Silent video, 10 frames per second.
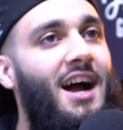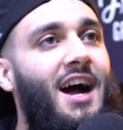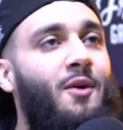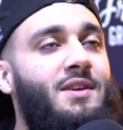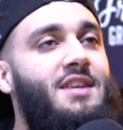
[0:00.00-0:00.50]

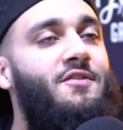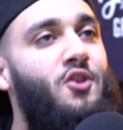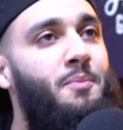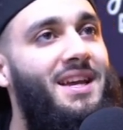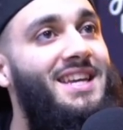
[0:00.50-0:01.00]
how is it
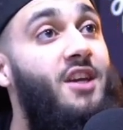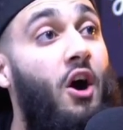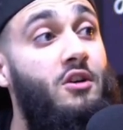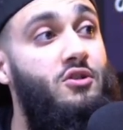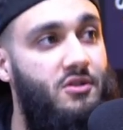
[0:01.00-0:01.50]
for you being a
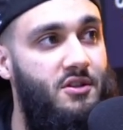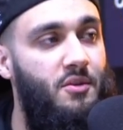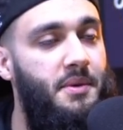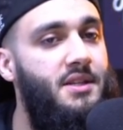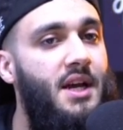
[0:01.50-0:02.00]
young doctor
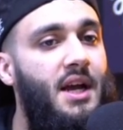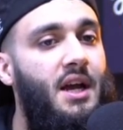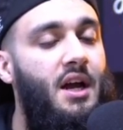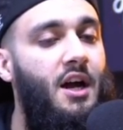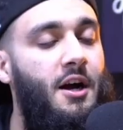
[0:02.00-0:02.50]
though? Because
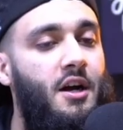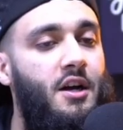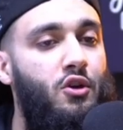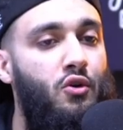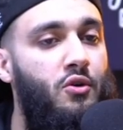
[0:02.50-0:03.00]
how